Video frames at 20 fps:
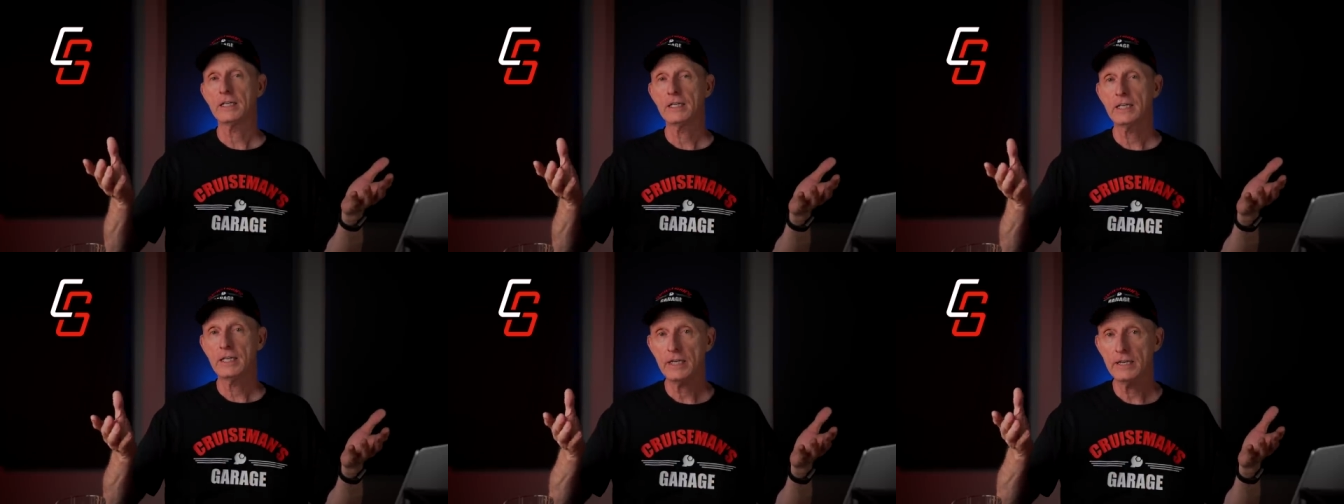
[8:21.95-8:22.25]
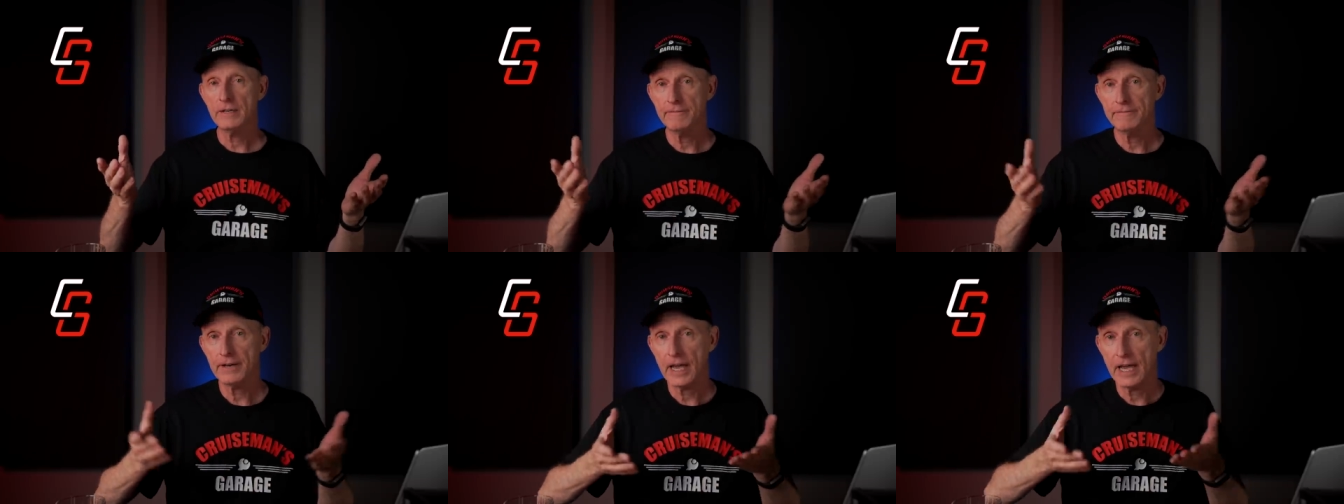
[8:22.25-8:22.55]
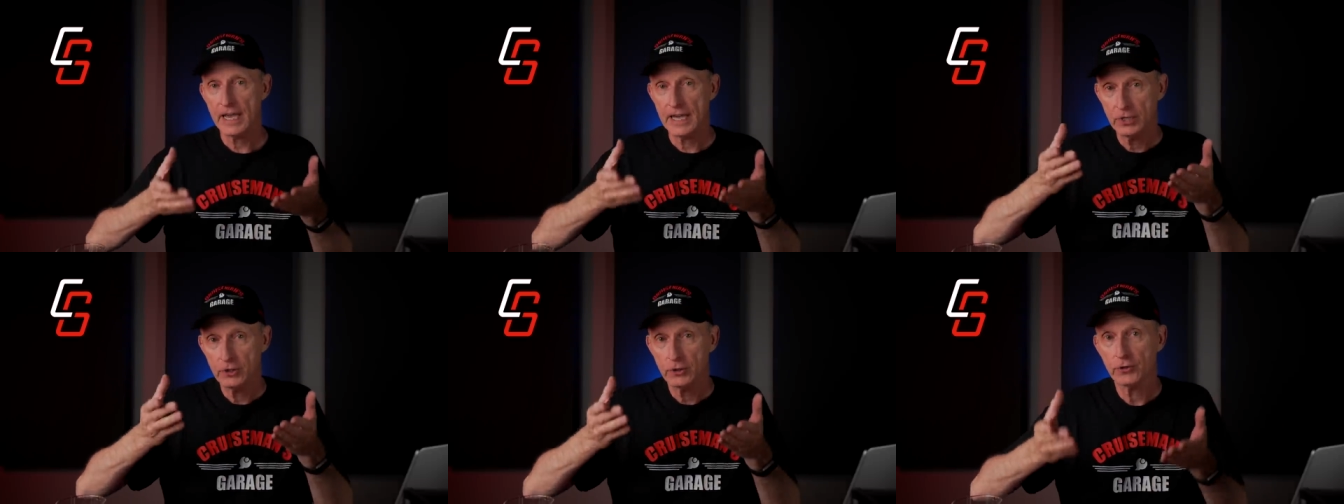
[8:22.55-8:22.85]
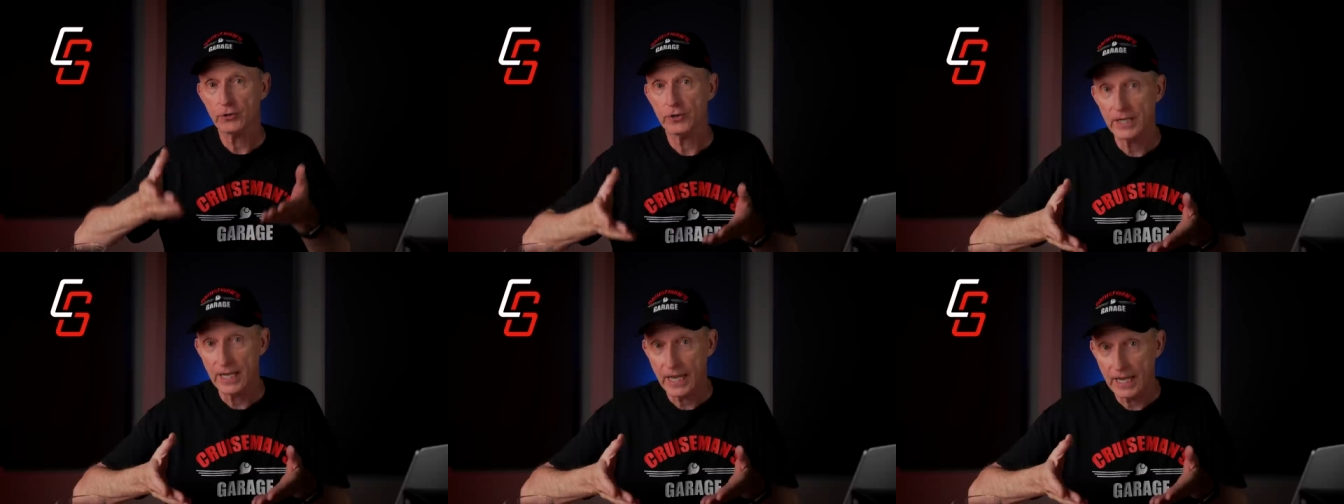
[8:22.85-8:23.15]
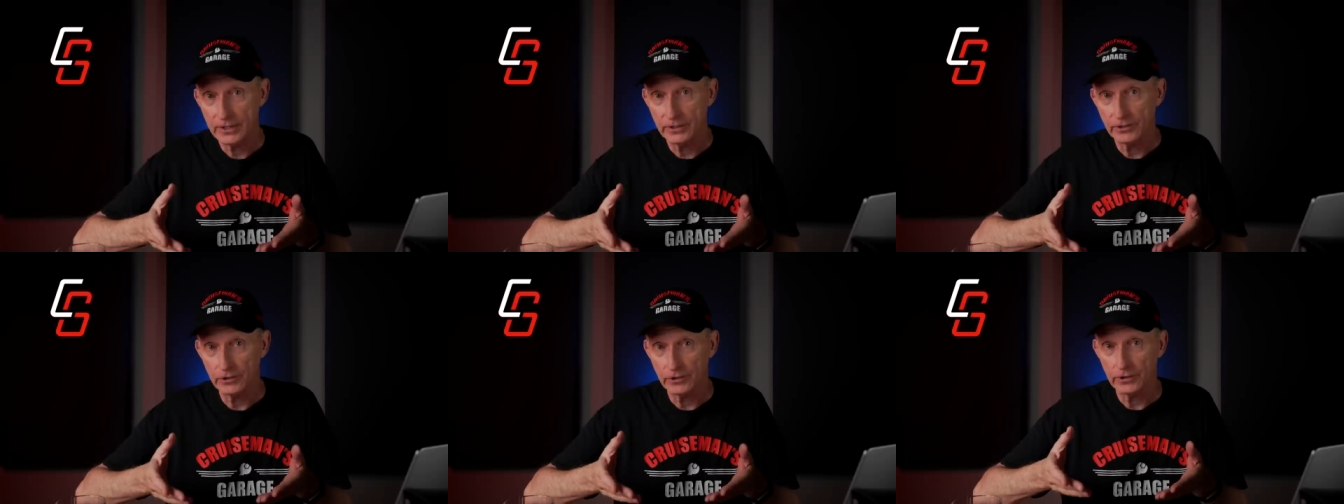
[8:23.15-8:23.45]
give a
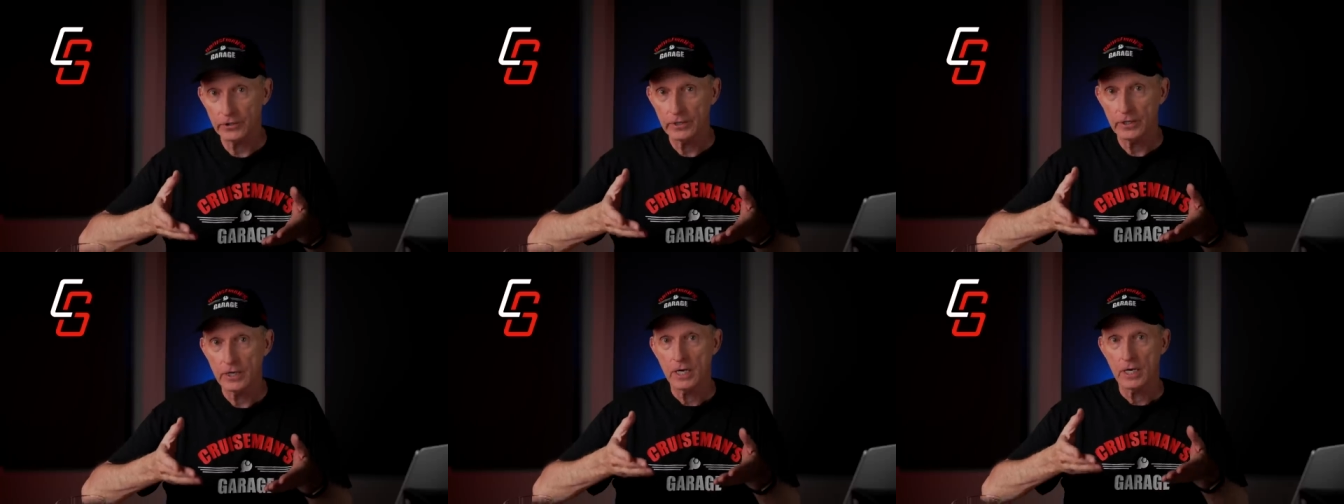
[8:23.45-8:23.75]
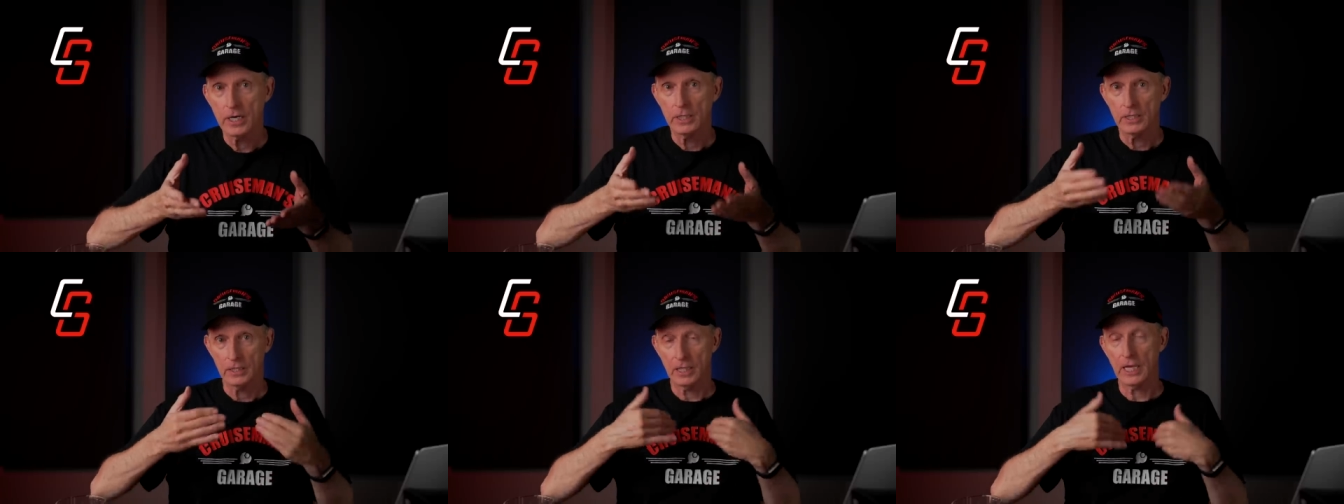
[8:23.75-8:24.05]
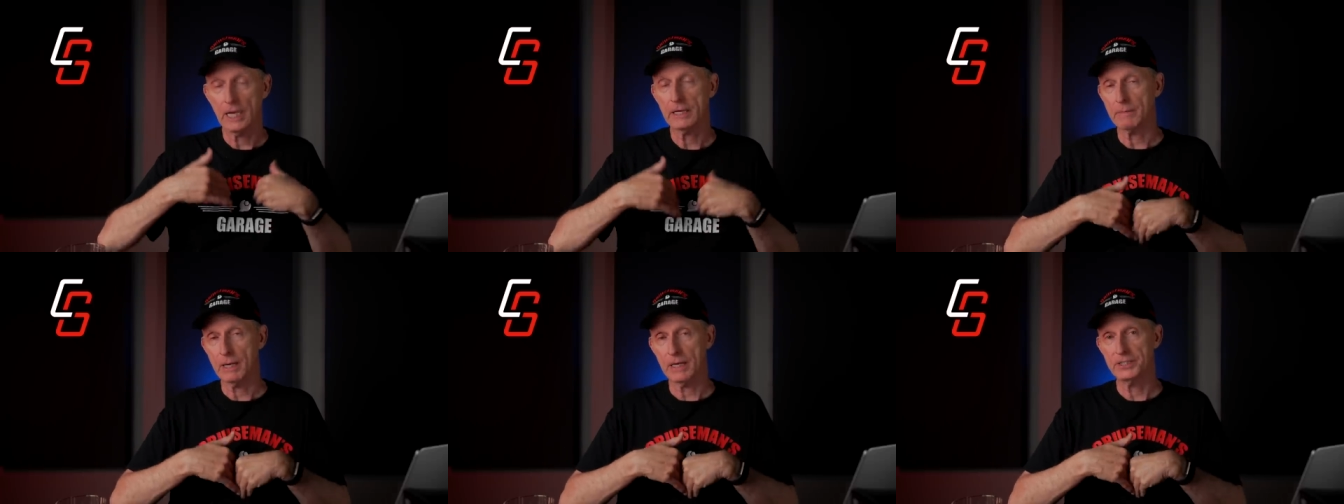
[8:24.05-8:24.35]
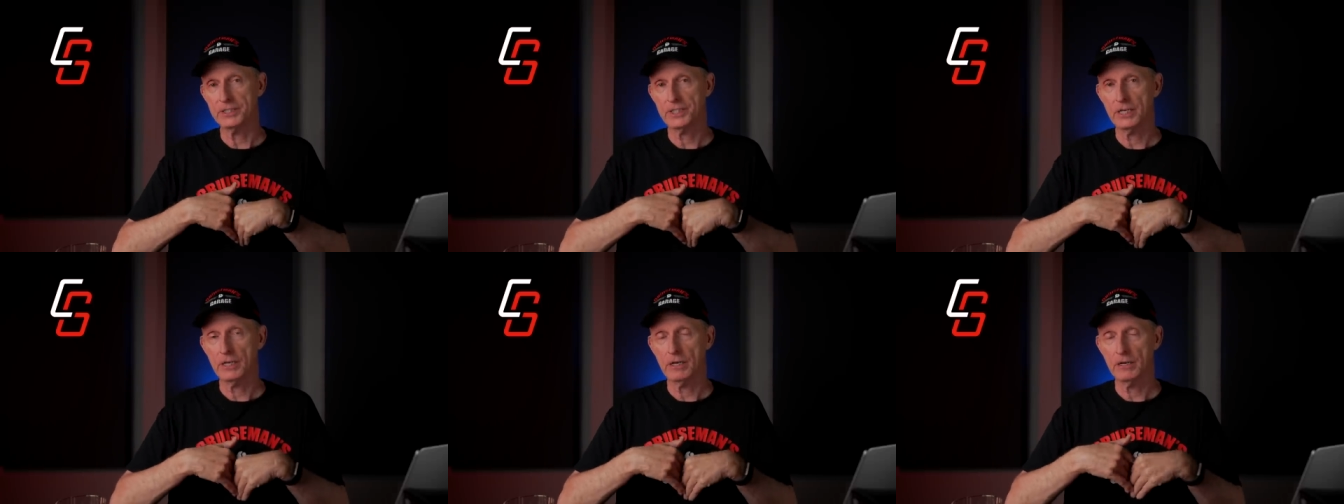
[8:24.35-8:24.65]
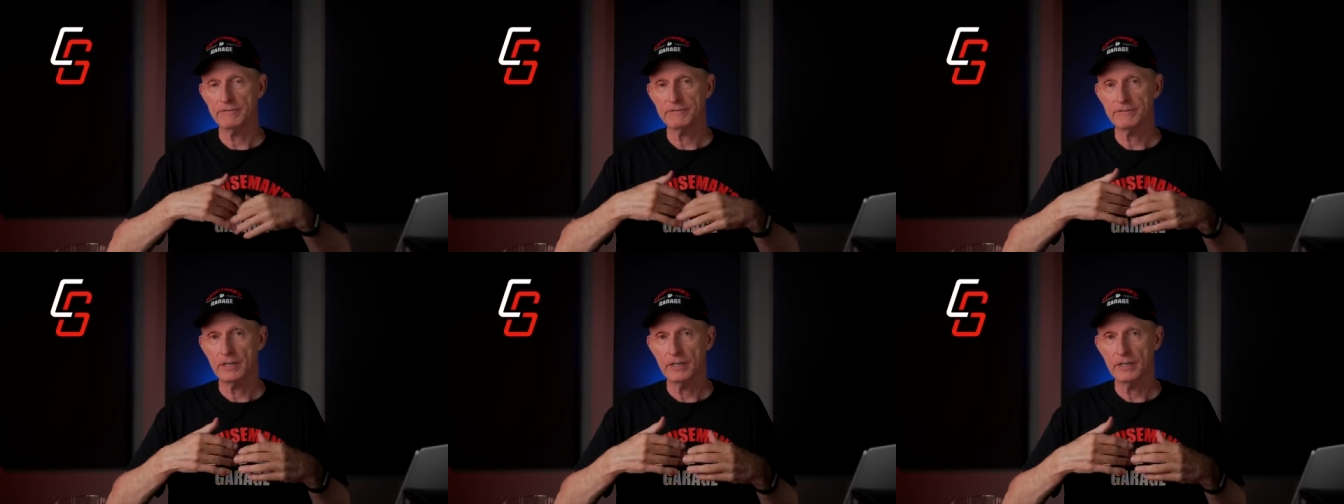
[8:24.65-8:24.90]
creator like myself.